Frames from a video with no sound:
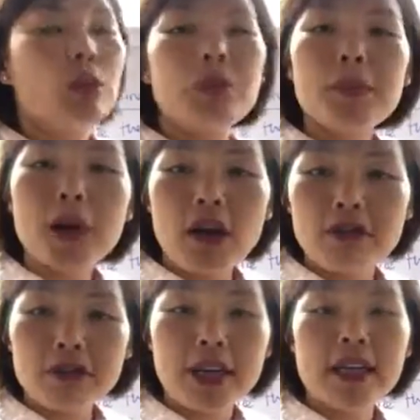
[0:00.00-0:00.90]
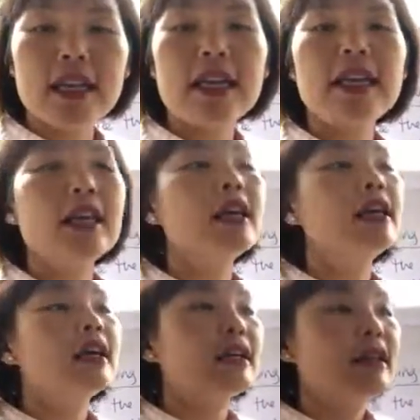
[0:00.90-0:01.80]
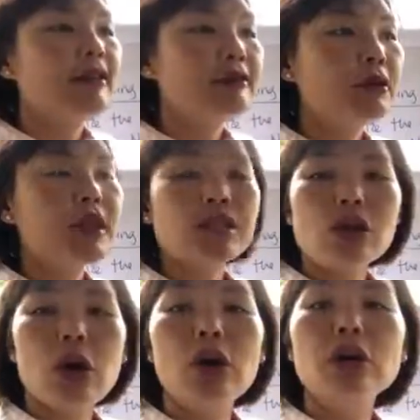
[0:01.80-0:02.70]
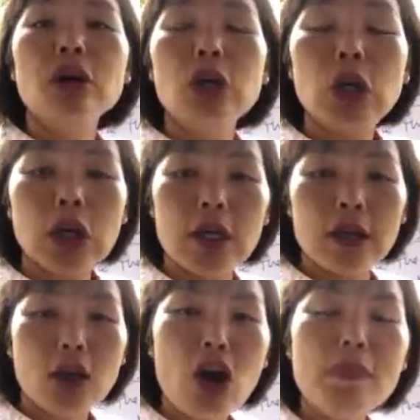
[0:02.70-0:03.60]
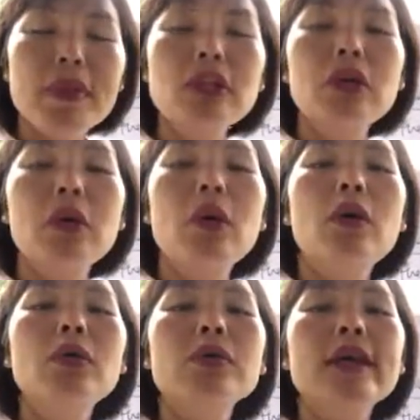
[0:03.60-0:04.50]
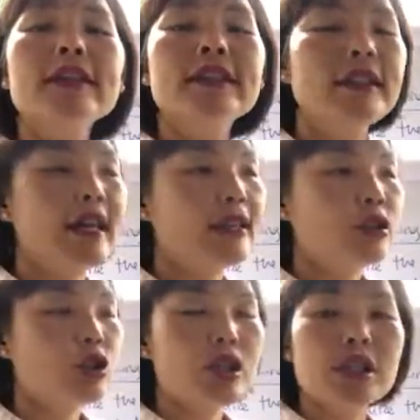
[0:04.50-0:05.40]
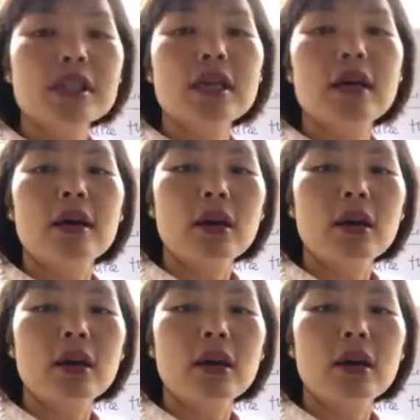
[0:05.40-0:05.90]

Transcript: people are friendly, they focus on a common goal rather than just